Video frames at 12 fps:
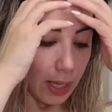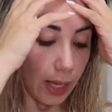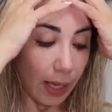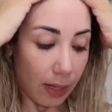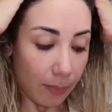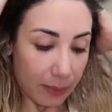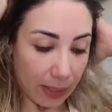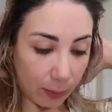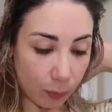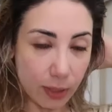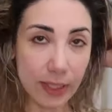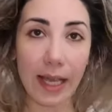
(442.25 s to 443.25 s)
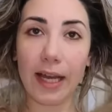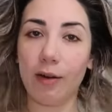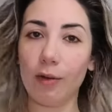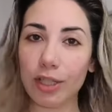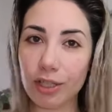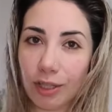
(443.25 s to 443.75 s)
It was hair
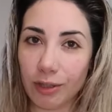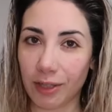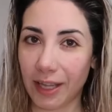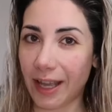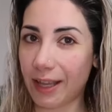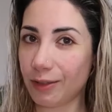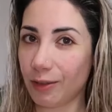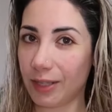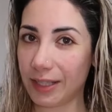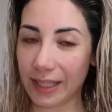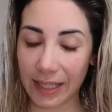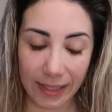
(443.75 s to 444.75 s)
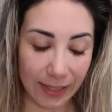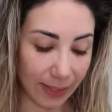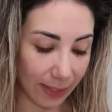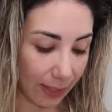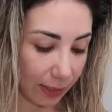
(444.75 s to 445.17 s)
wash day today, as you guys can see,